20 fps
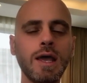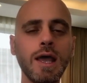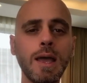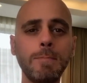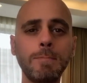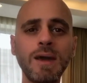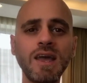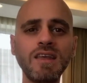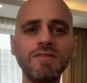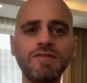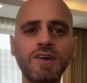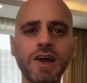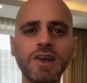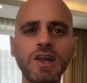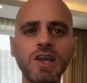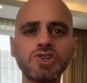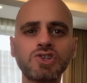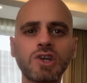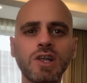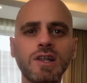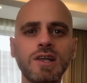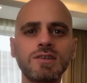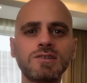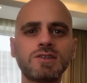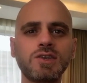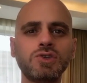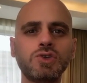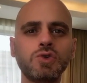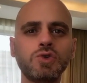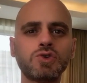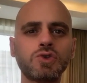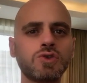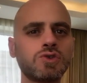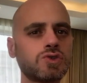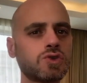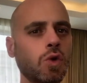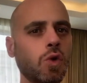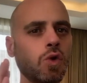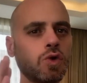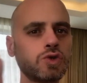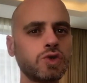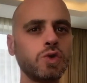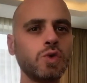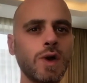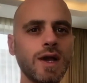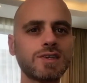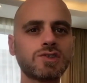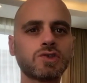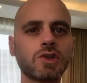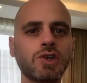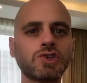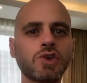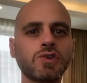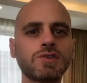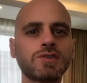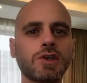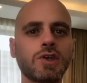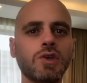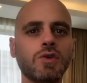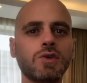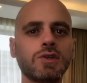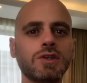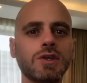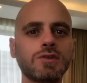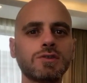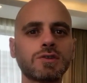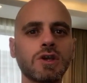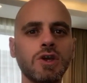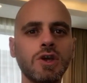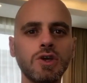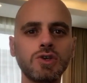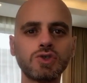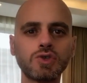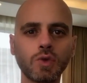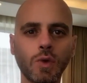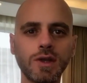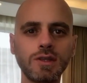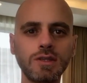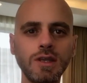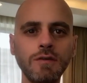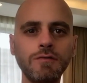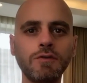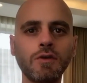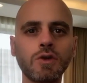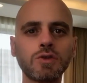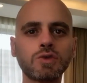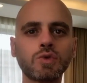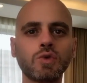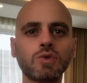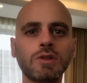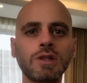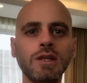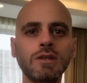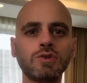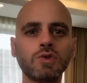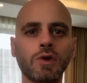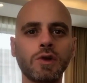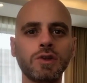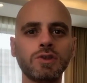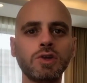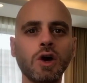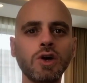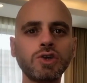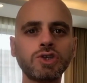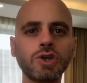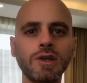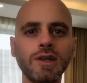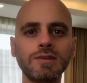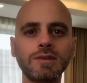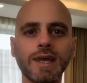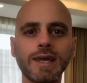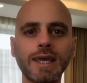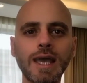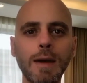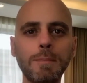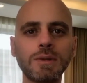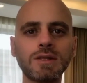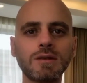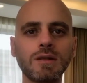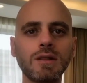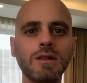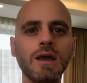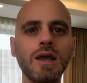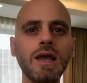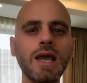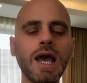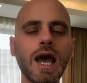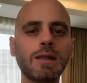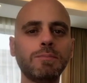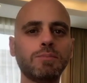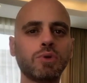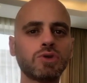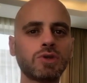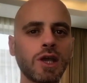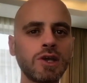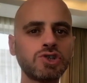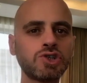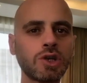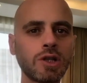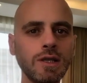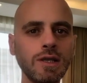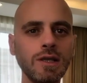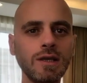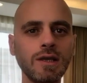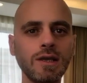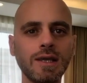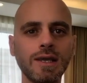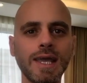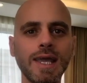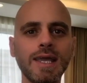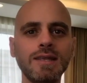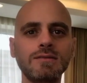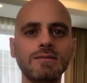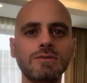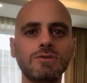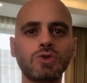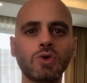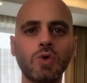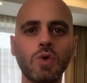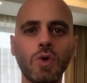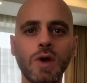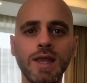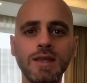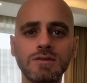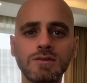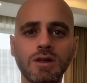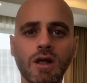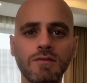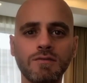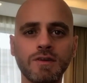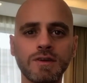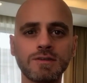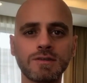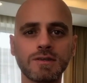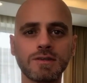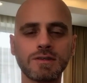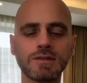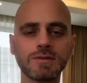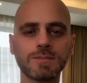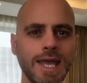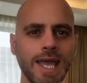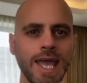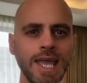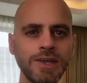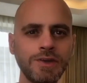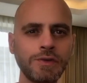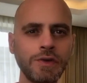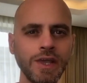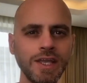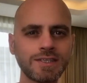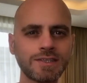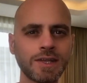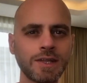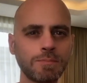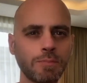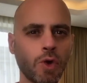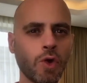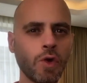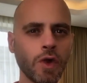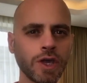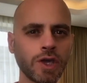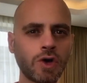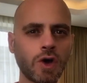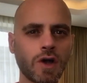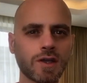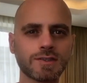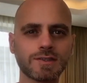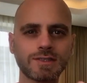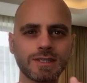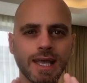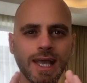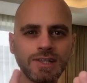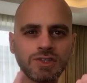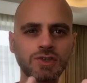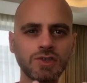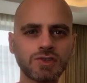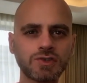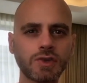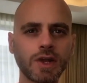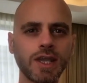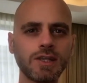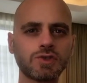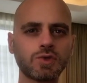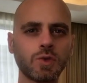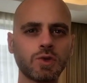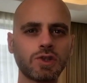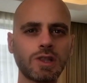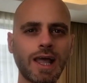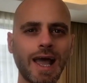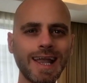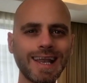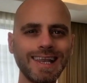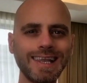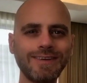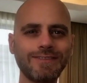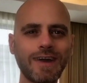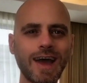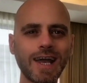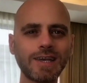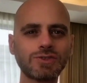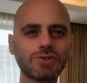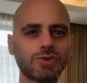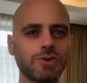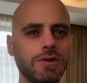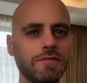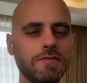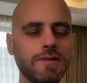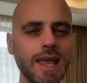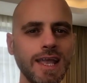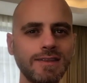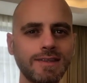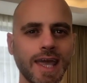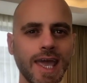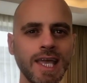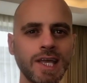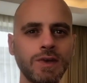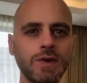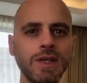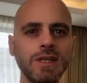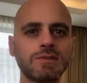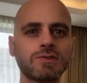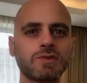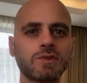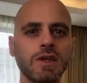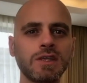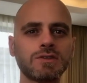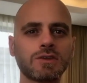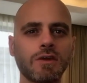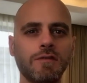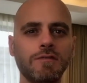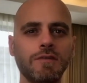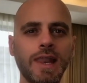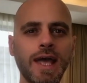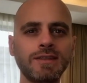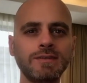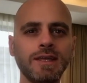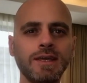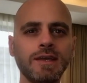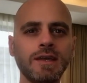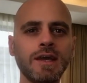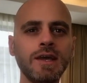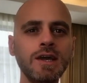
Many financial institutions hold US Treasury securities, so a default could lead to a reduction in their capital and potentially into insolvencies. Increase in borrowing costs. Interest rates would likely rise to reflect the increased risk of lending